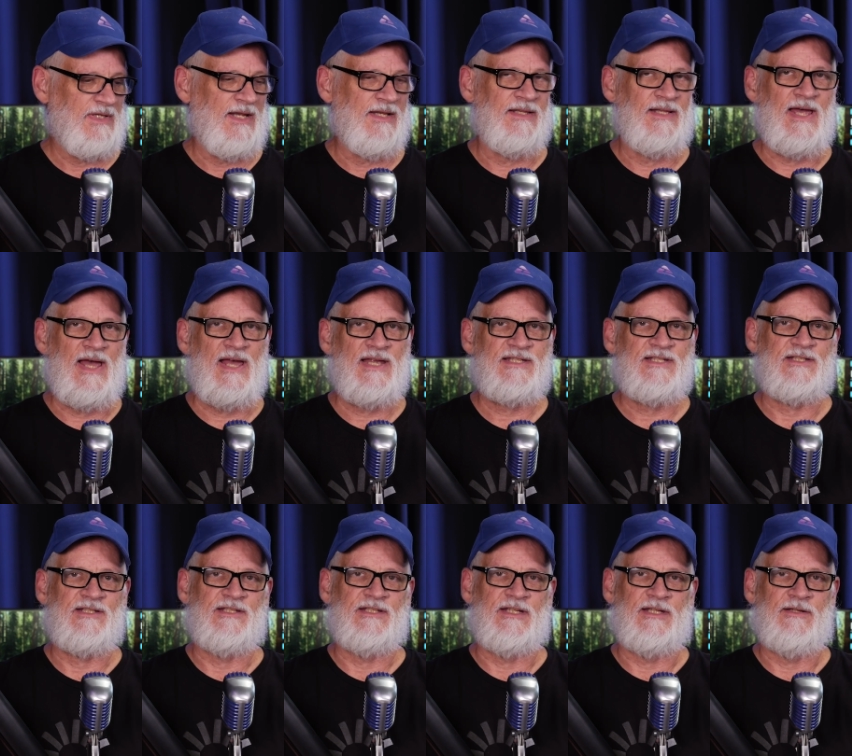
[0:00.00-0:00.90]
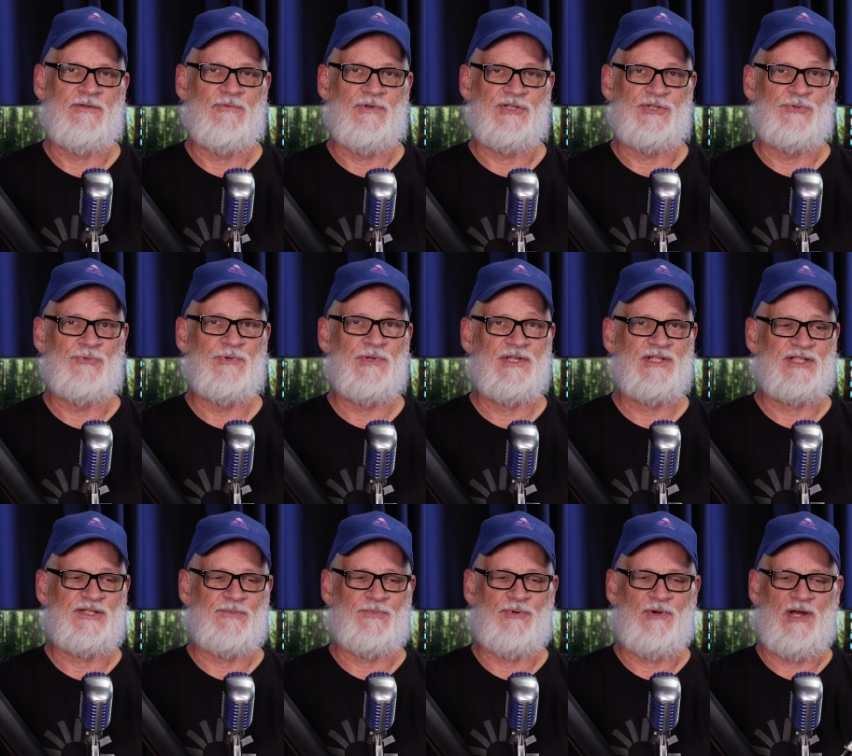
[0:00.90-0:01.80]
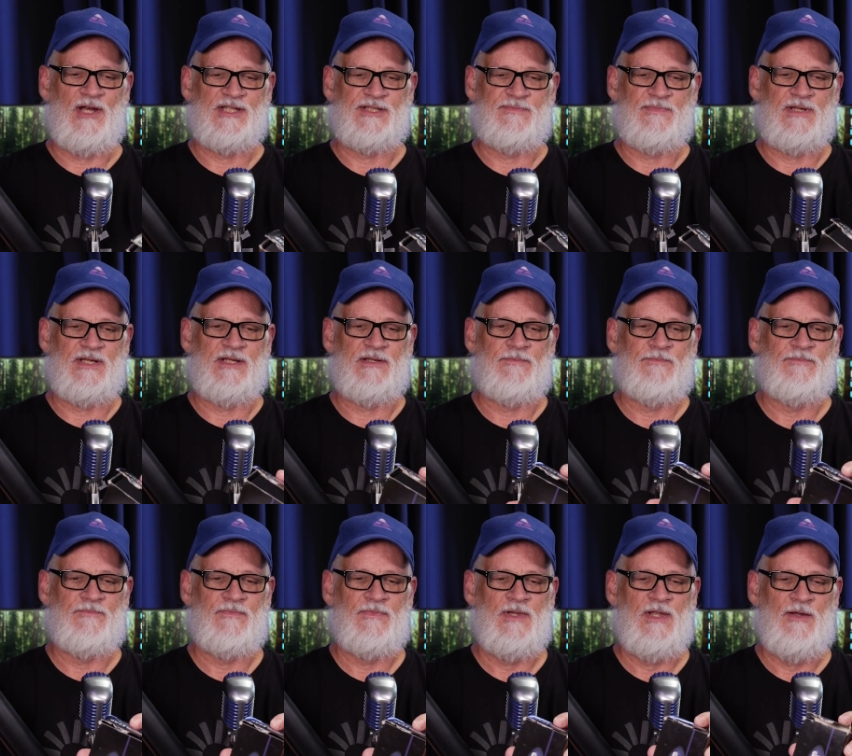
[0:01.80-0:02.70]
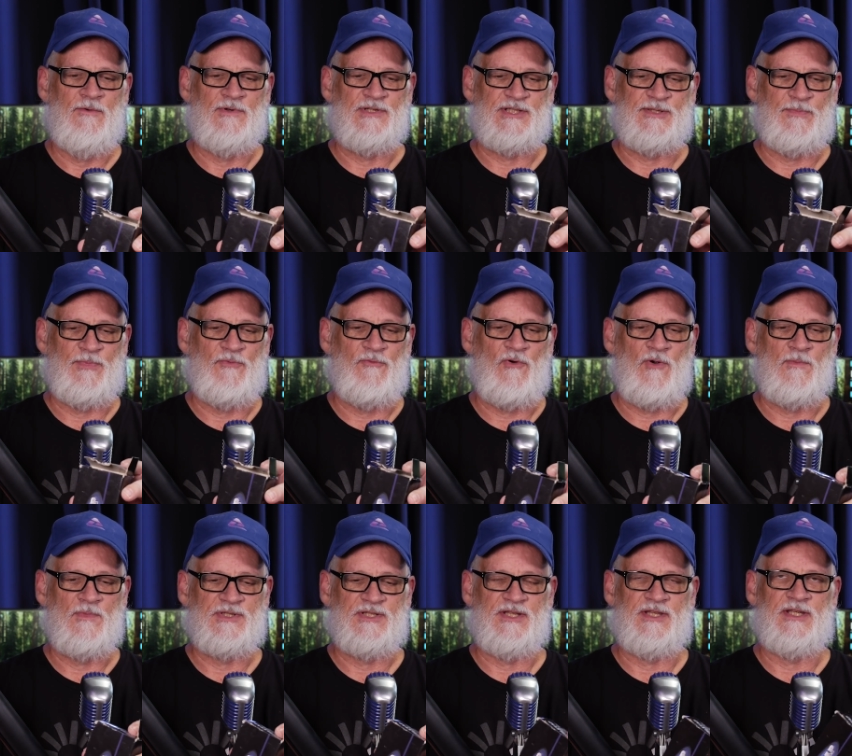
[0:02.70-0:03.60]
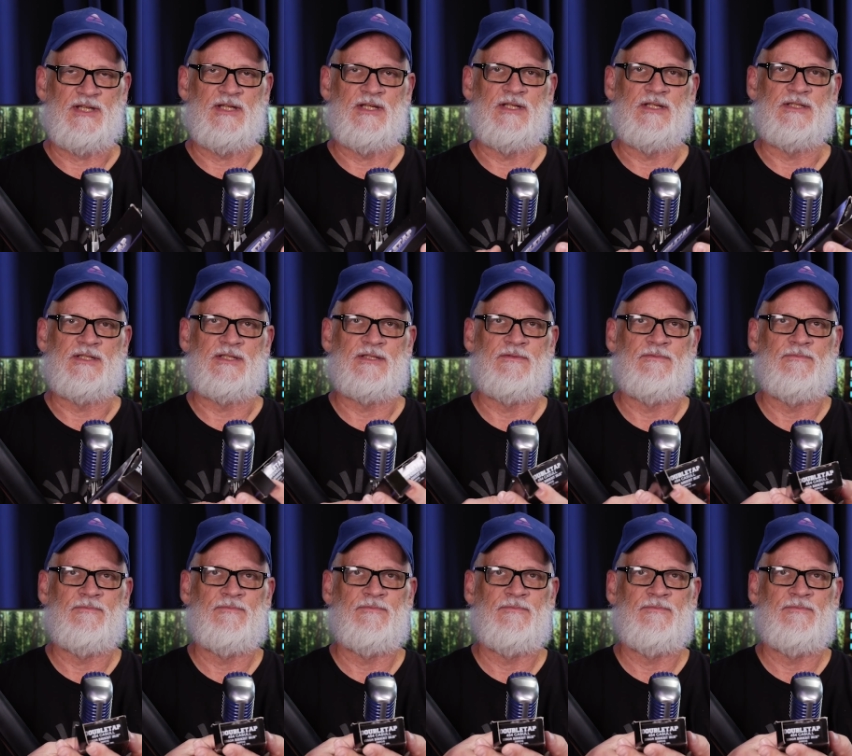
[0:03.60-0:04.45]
And lastly, which really surprised me, was the performance of these.